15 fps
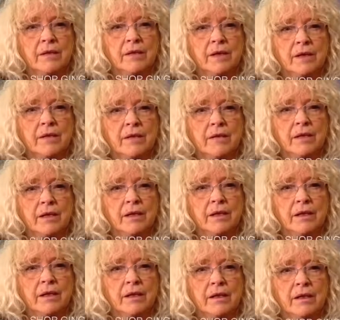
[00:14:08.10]
I don't want
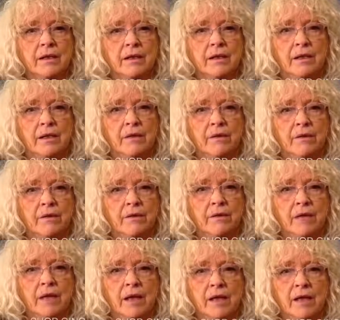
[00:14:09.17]
to leave you
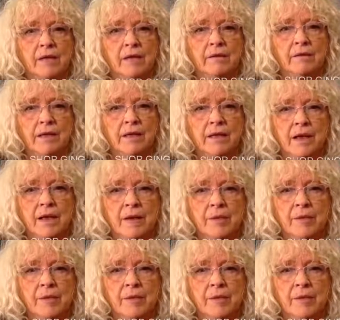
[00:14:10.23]
hanging like that,